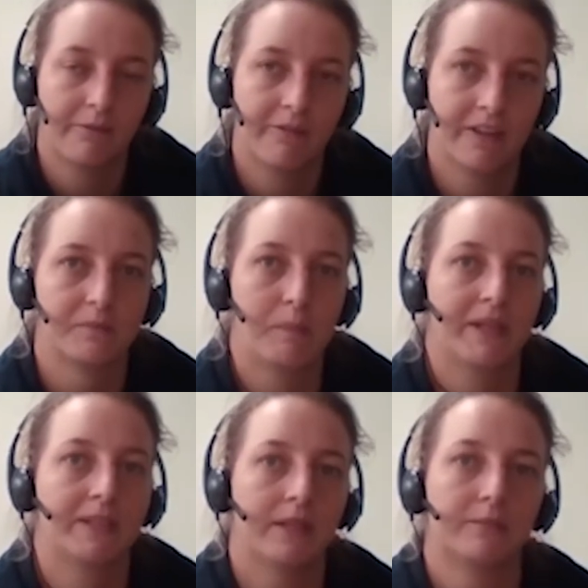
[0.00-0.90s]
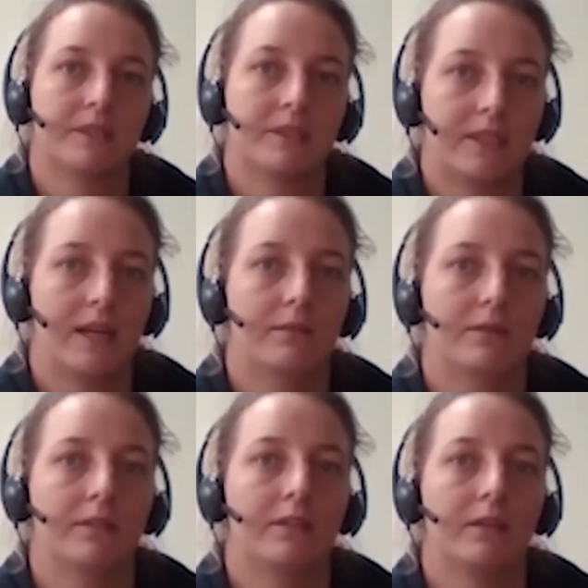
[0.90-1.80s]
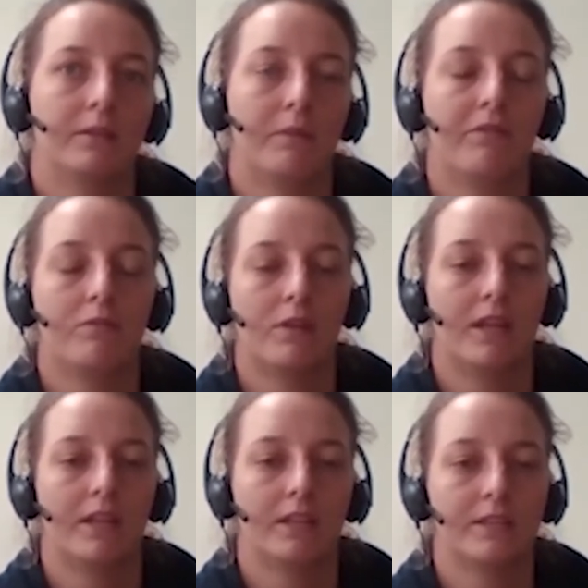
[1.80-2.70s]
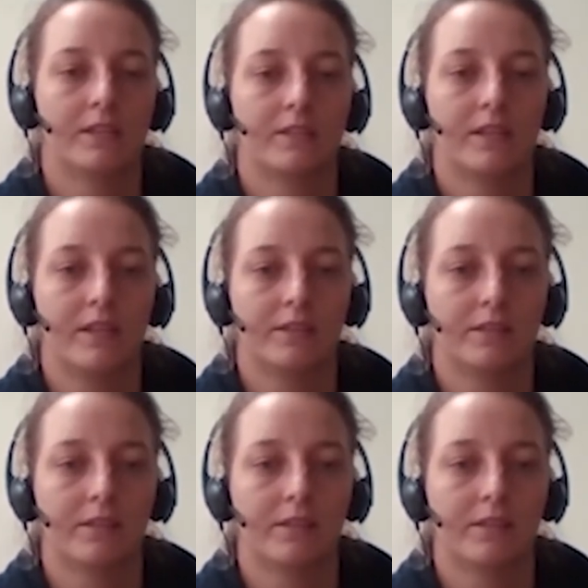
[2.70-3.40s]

fitness base up to start with before leading into the season.